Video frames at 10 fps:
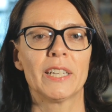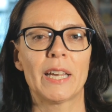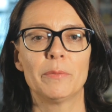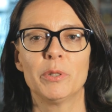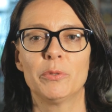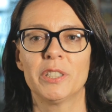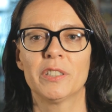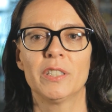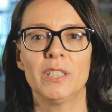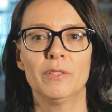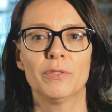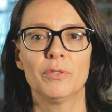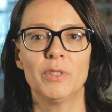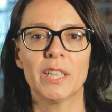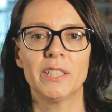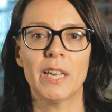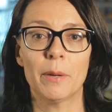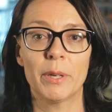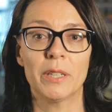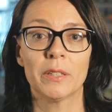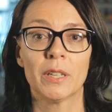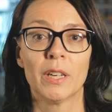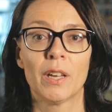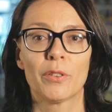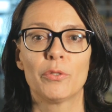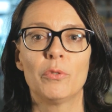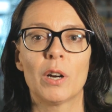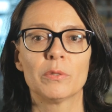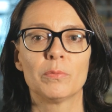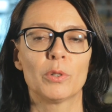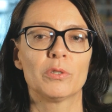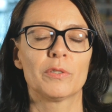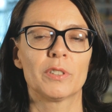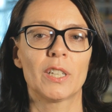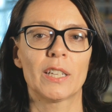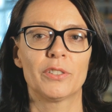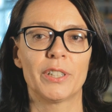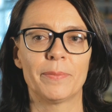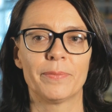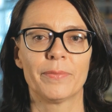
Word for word: can be received via DAB throughout most of the country.